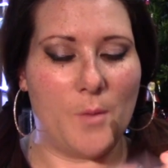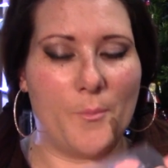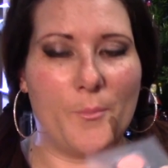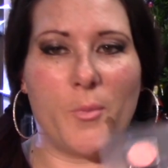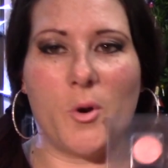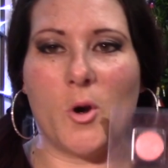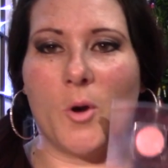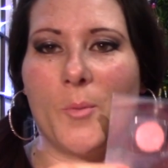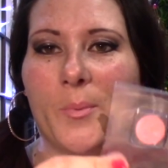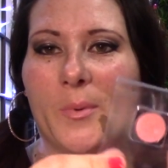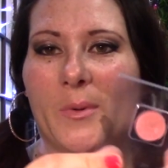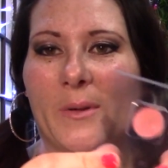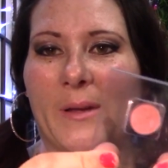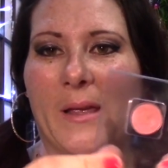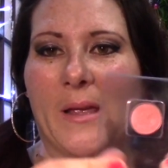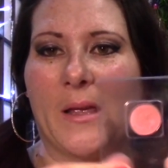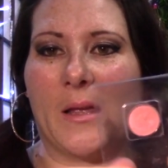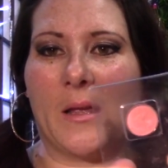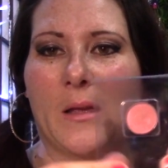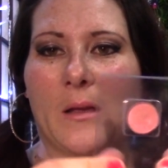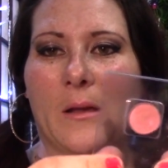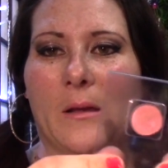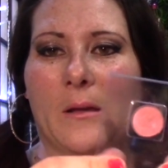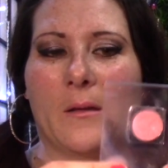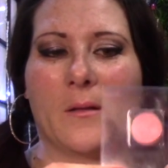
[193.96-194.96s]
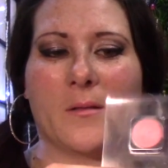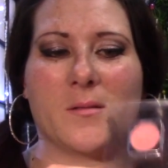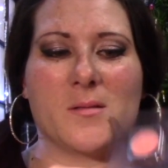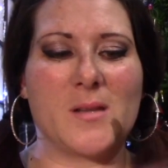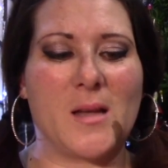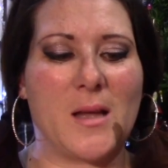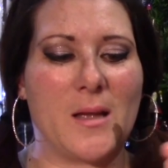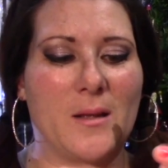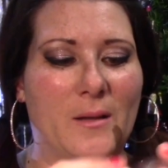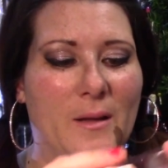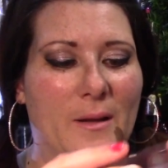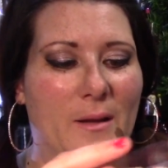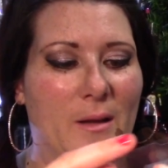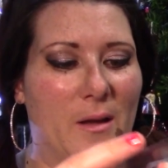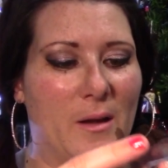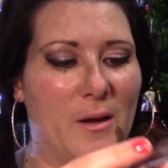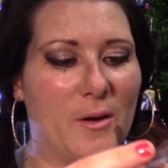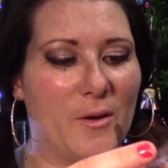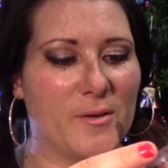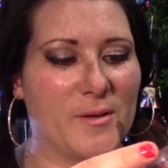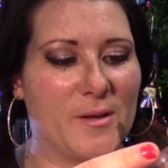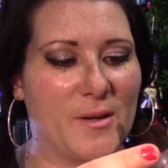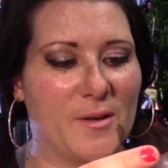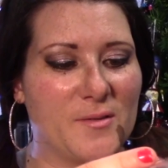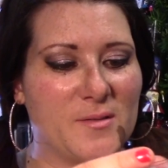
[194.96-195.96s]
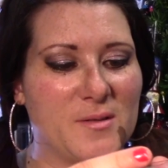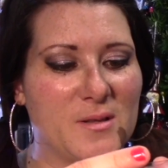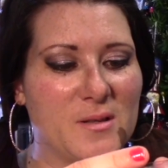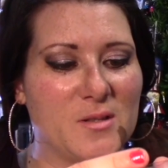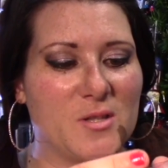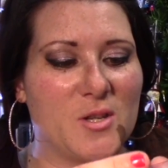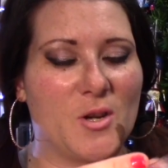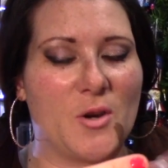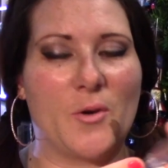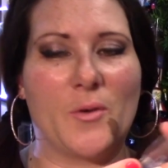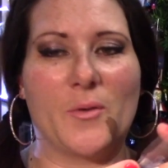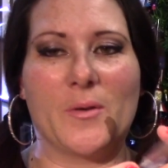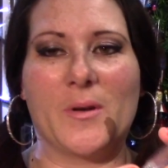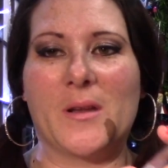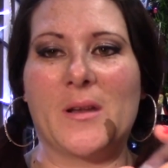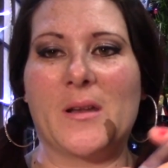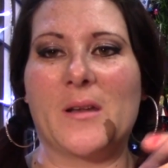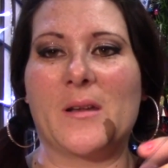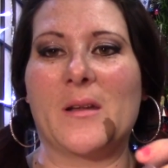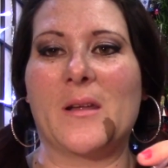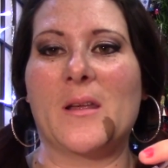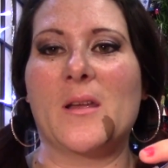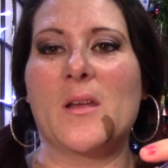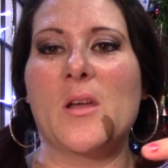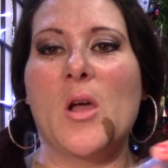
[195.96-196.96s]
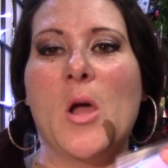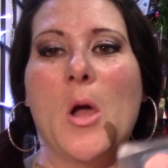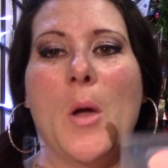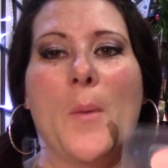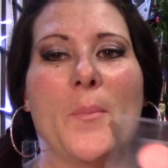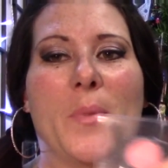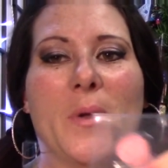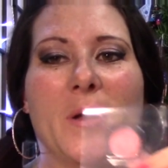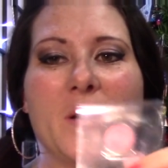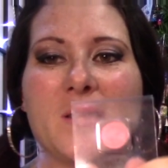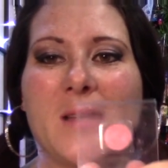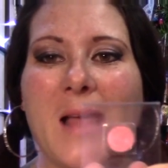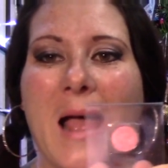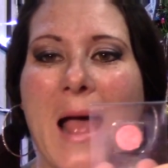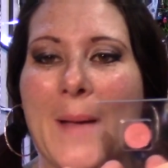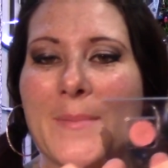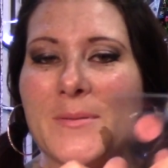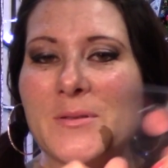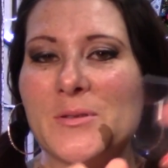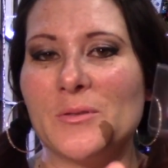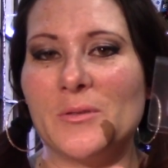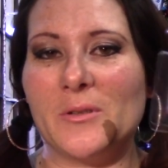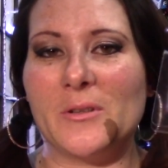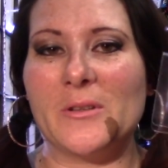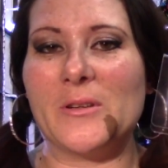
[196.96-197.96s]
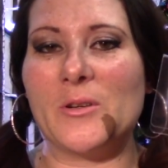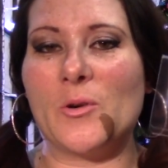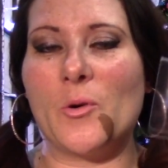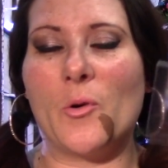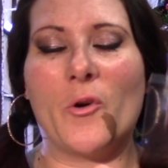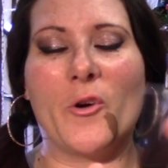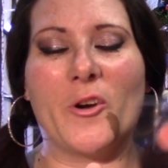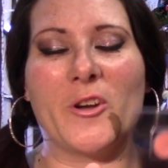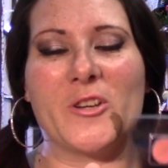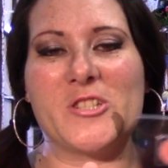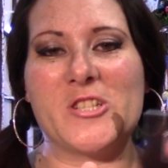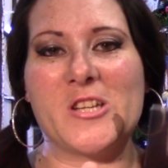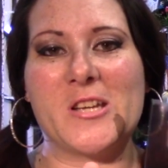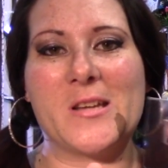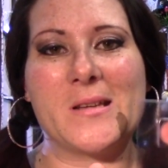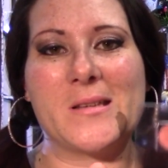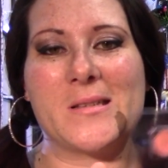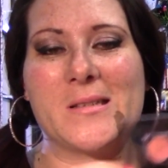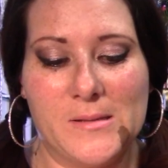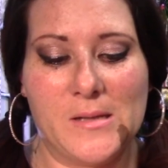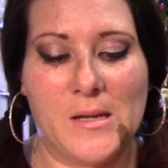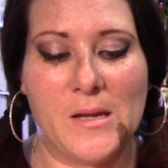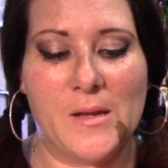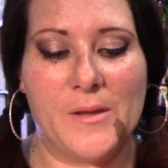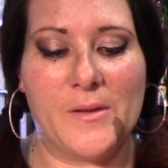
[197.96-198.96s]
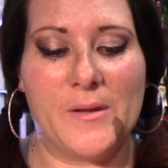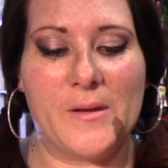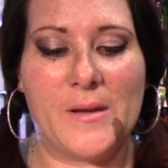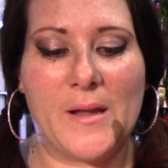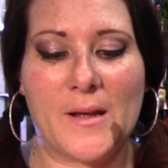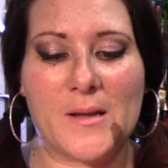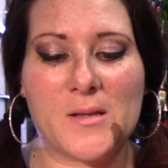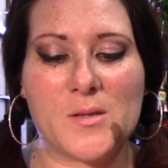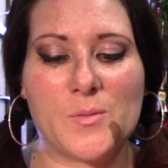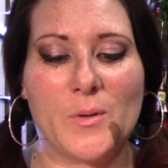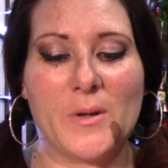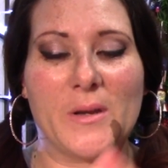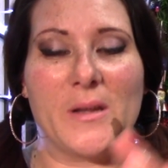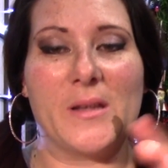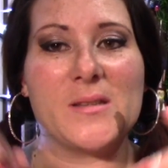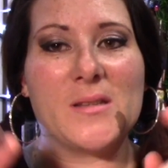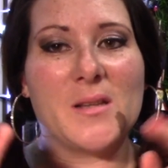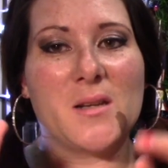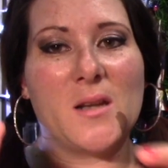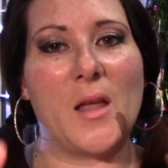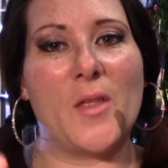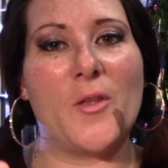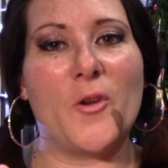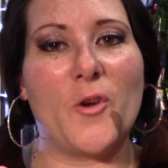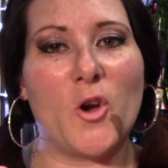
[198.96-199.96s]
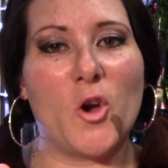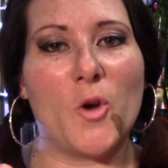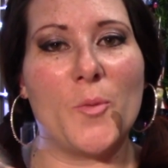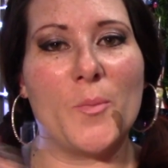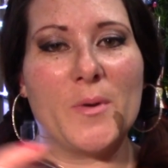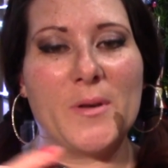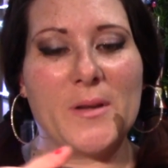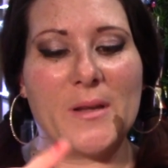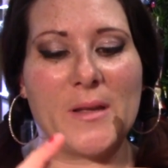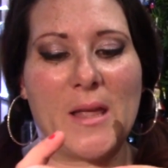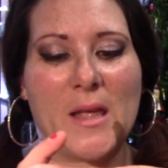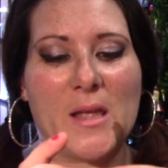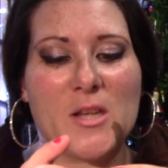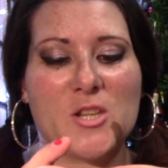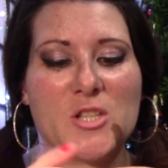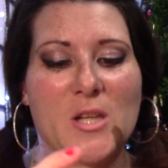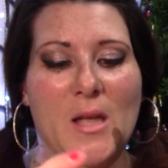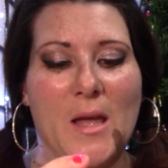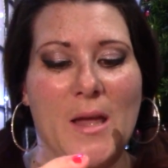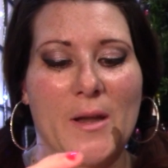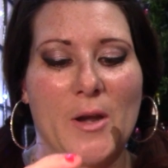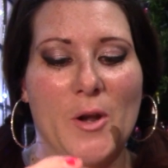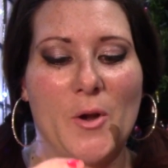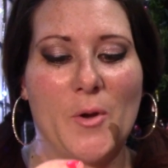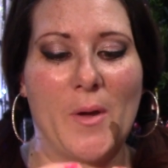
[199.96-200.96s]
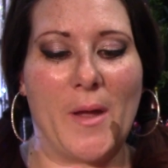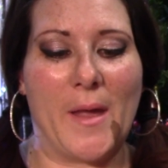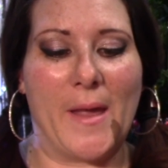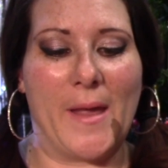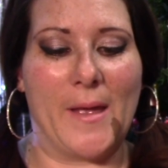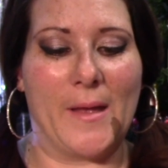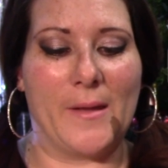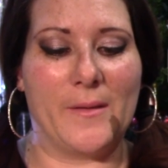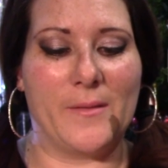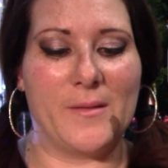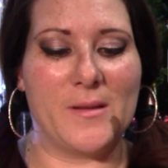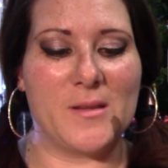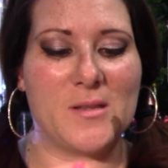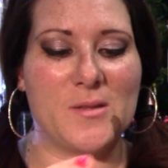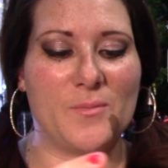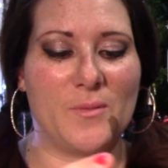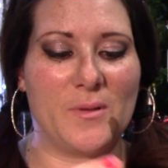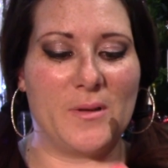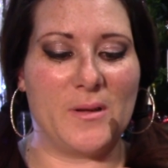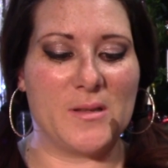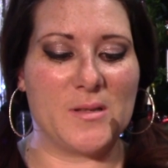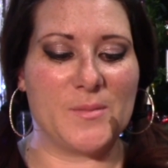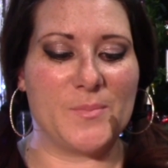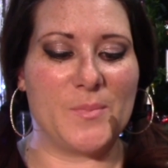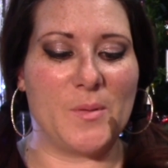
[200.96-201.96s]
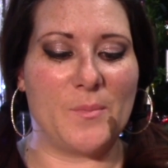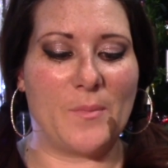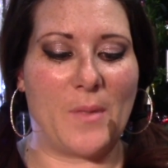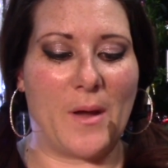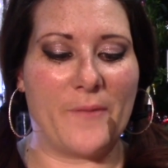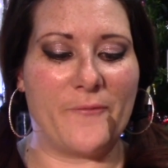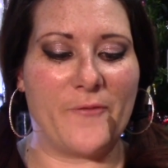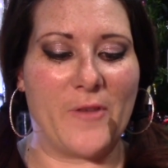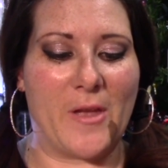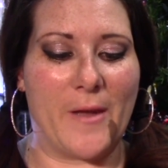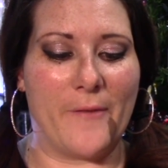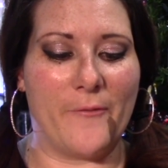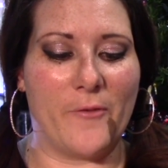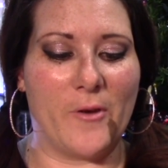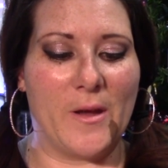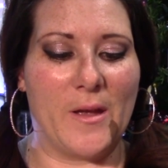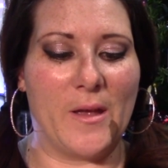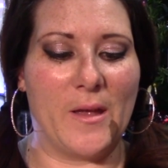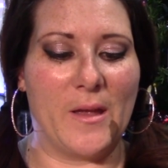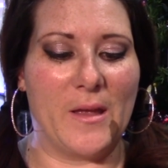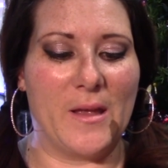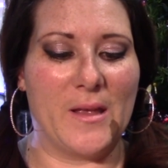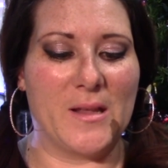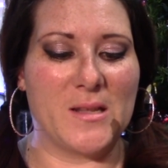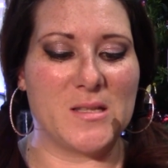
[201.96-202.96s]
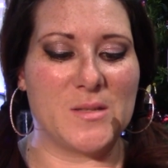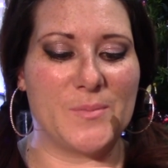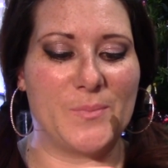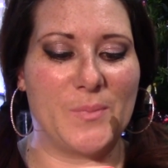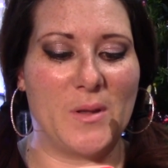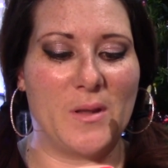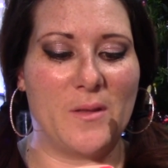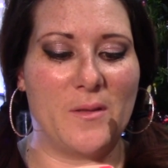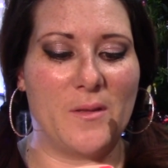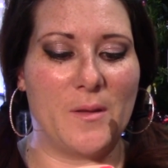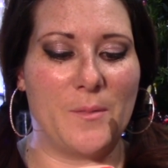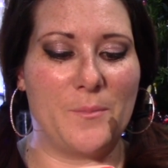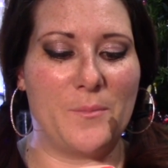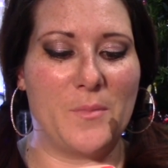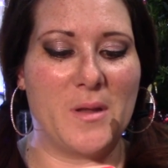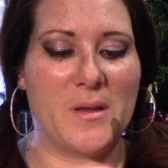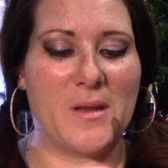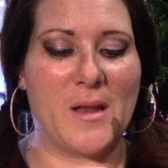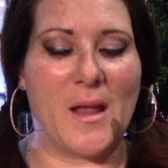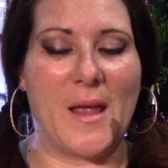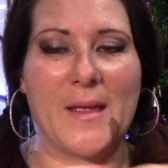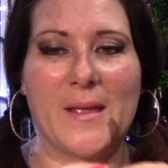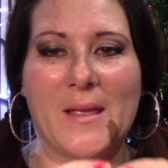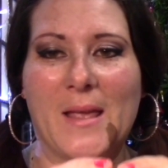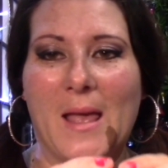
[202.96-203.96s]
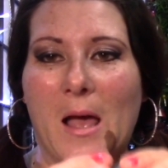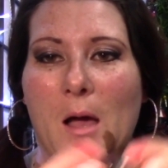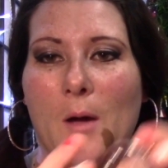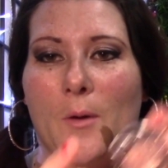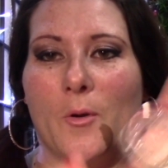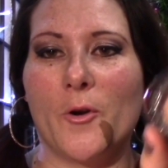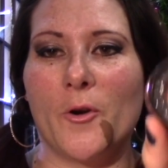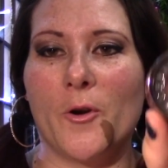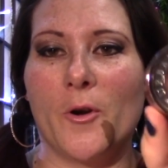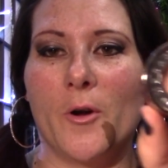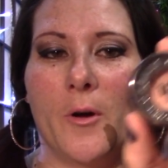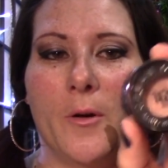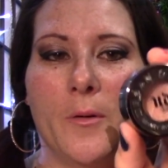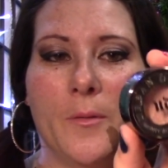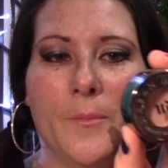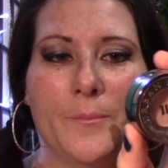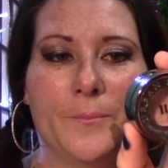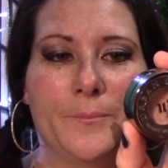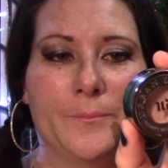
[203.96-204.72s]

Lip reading: purpley, it's got like an iridescent tone in it, but it's absolutely gorgeous. The next one is another Urban Decay shadow, and this one has been my favorite. It's been the Midnight Cowgirl,